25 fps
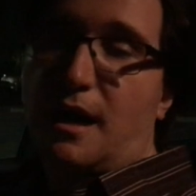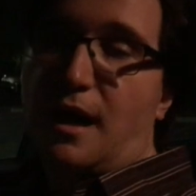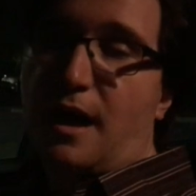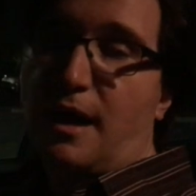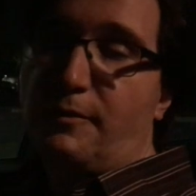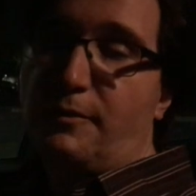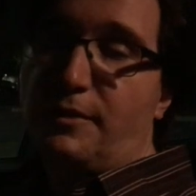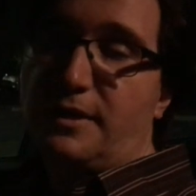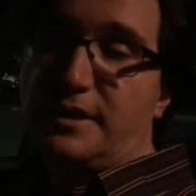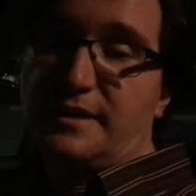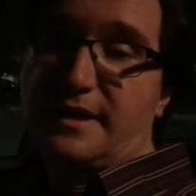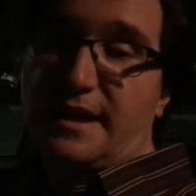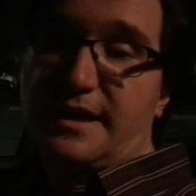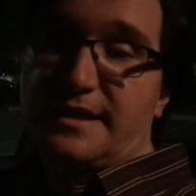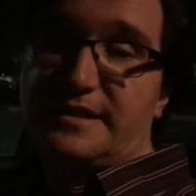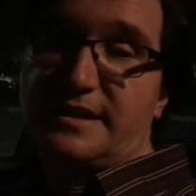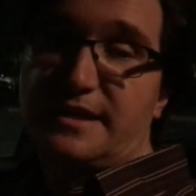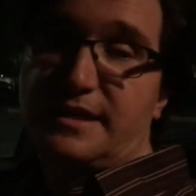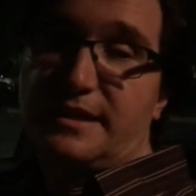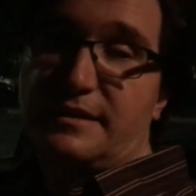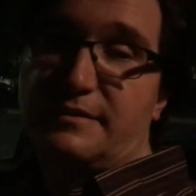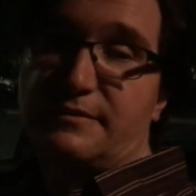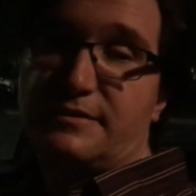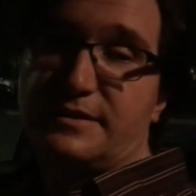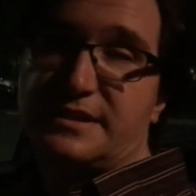I really liked
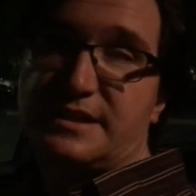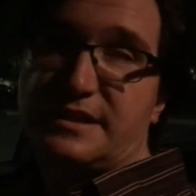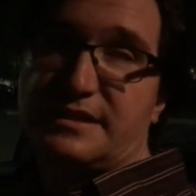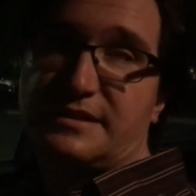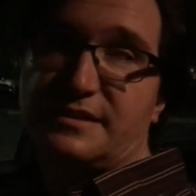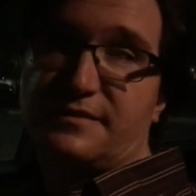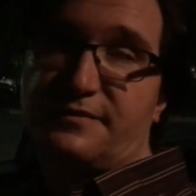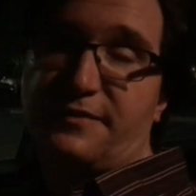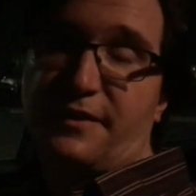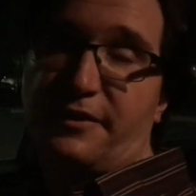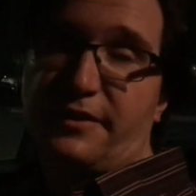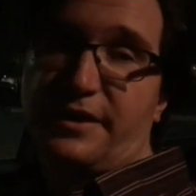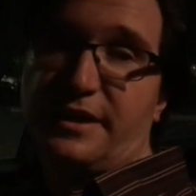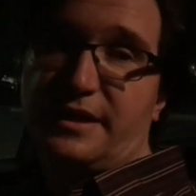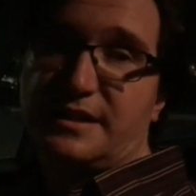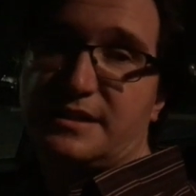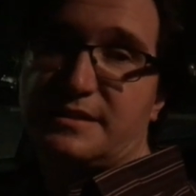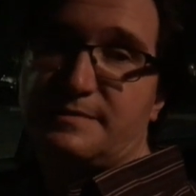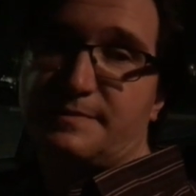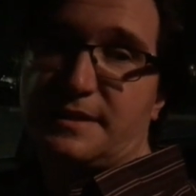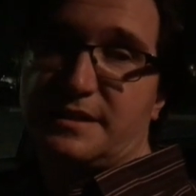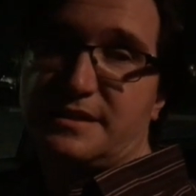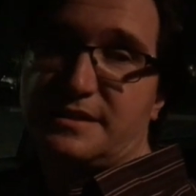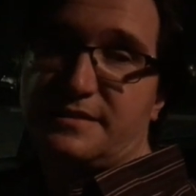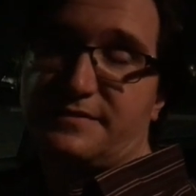it. It was it's a very
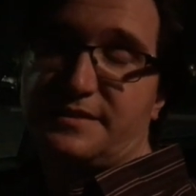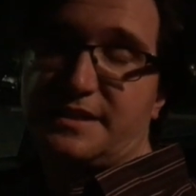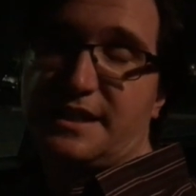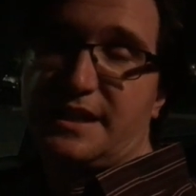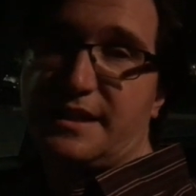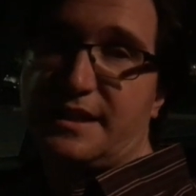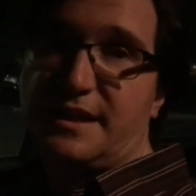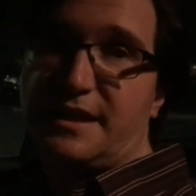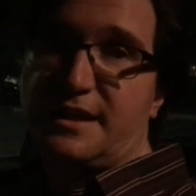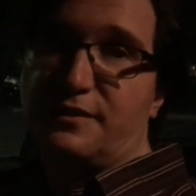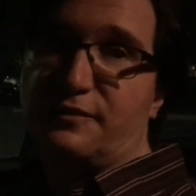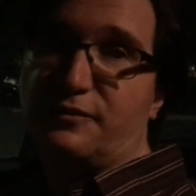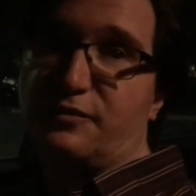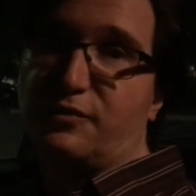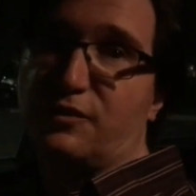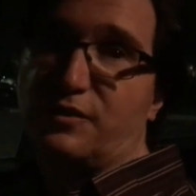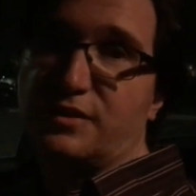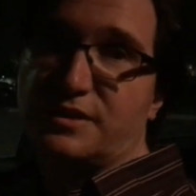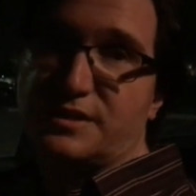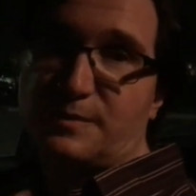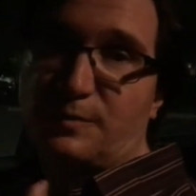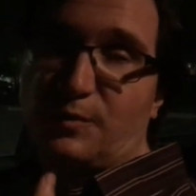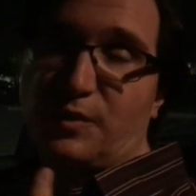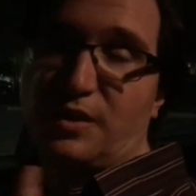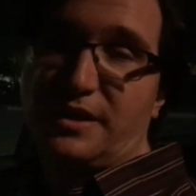inexpensive ticket for
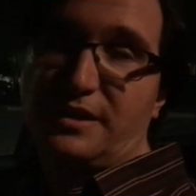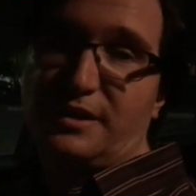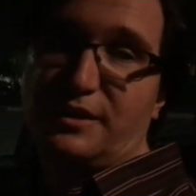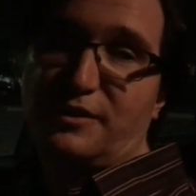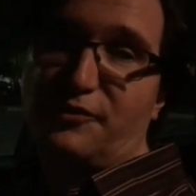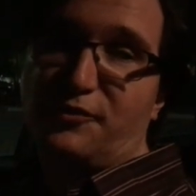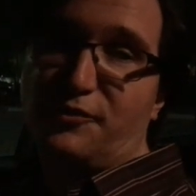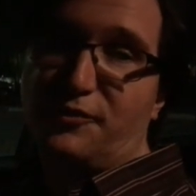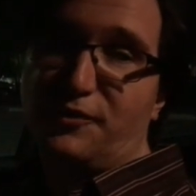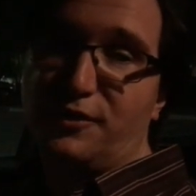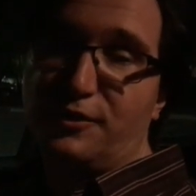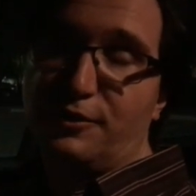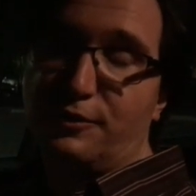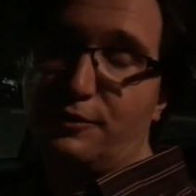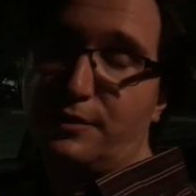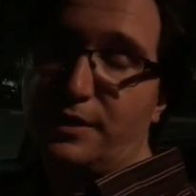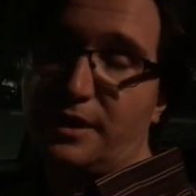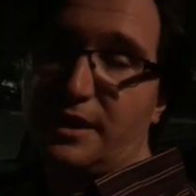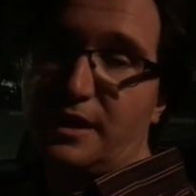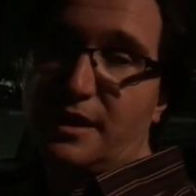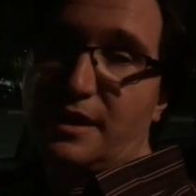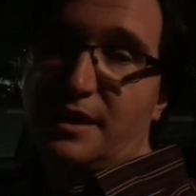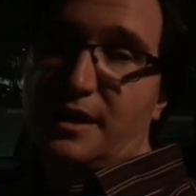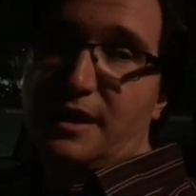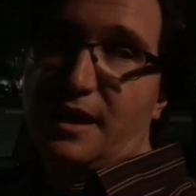some really good food,
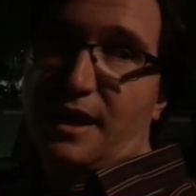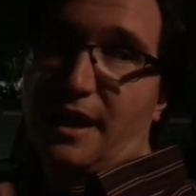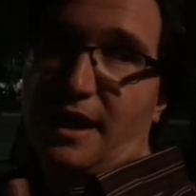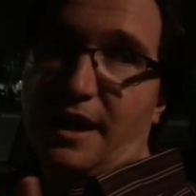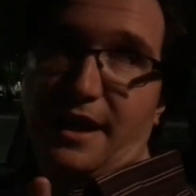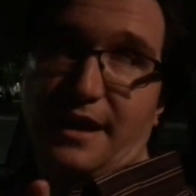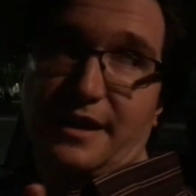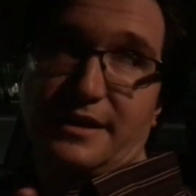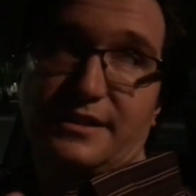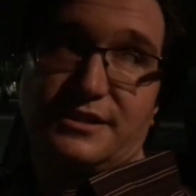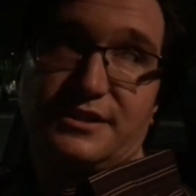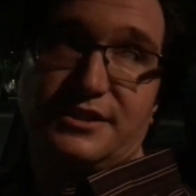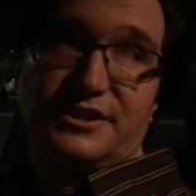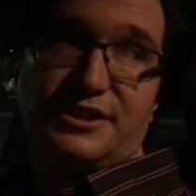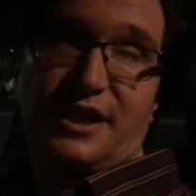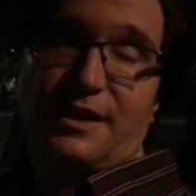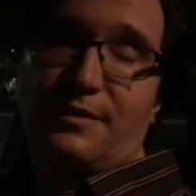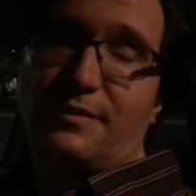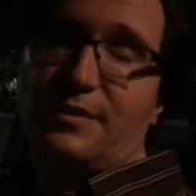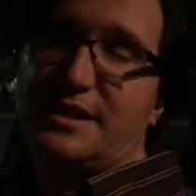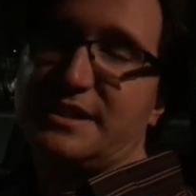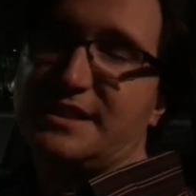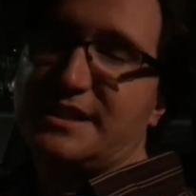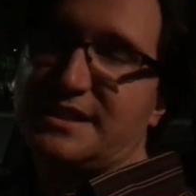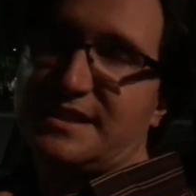and
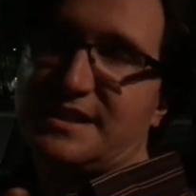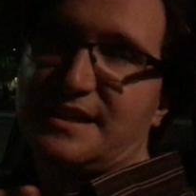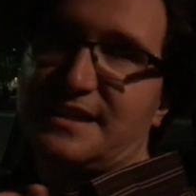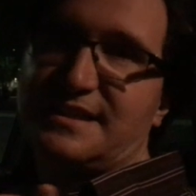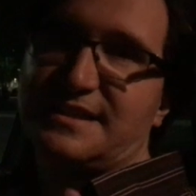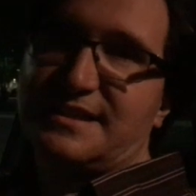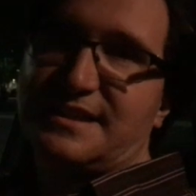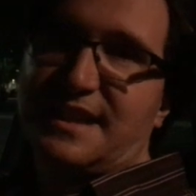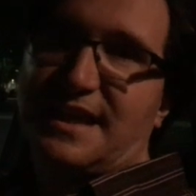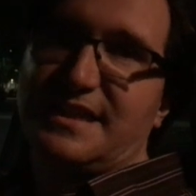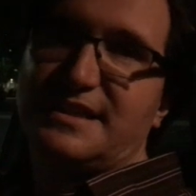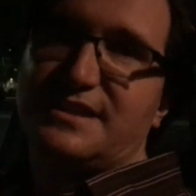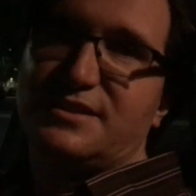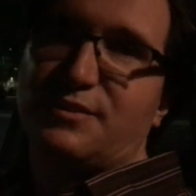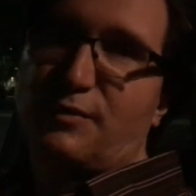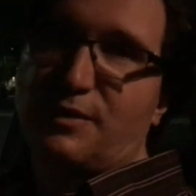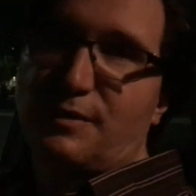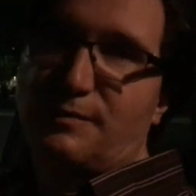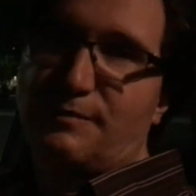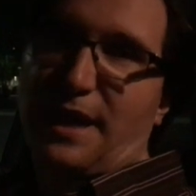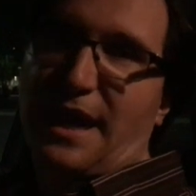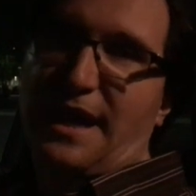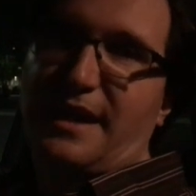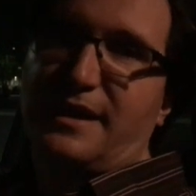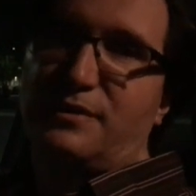generally just it's nice
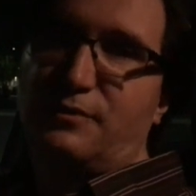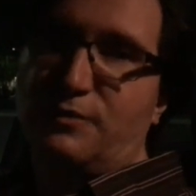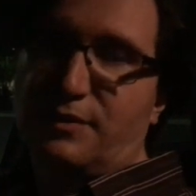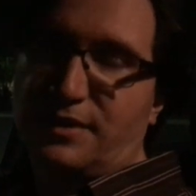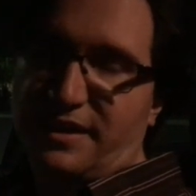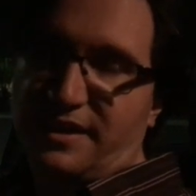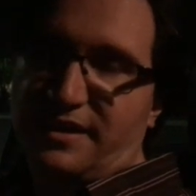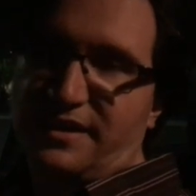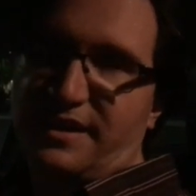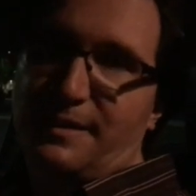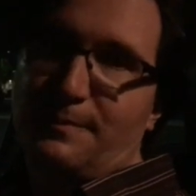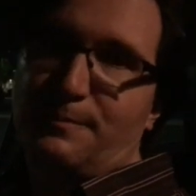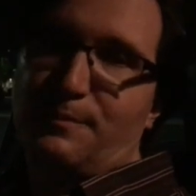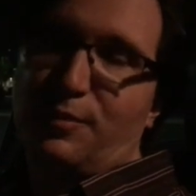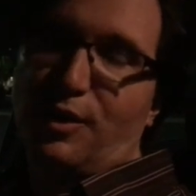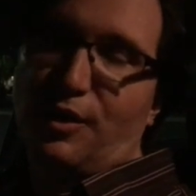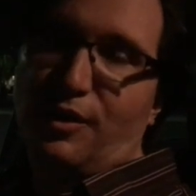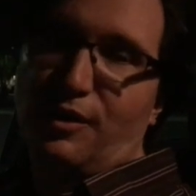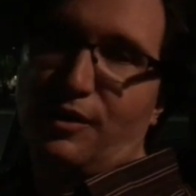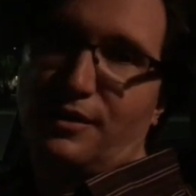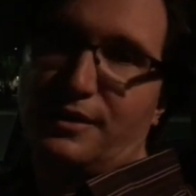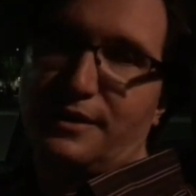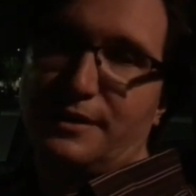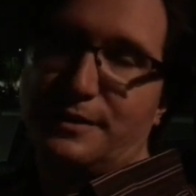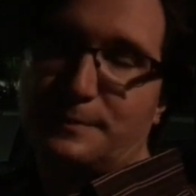going back into a theme
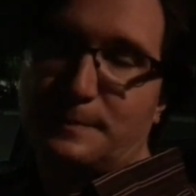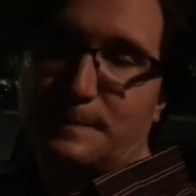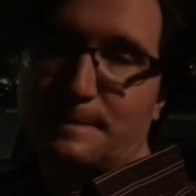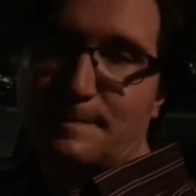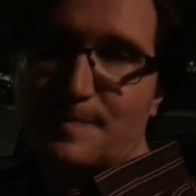park.